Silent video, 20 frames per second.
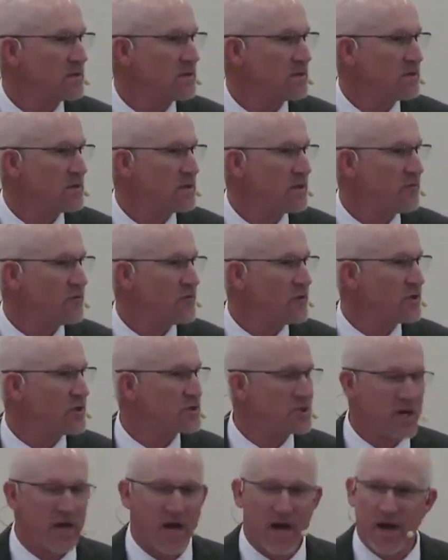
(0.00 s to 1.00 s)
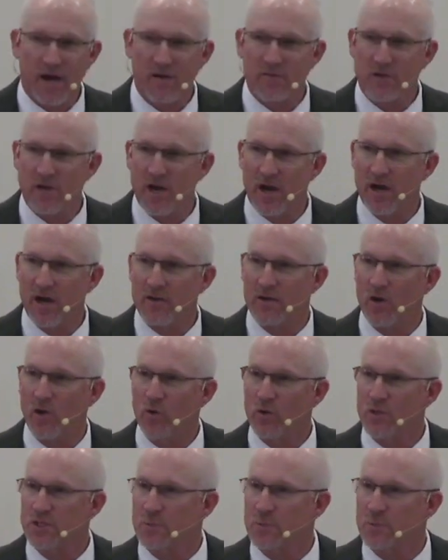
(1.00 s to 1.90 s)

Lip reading: If you're a child of God, the Holy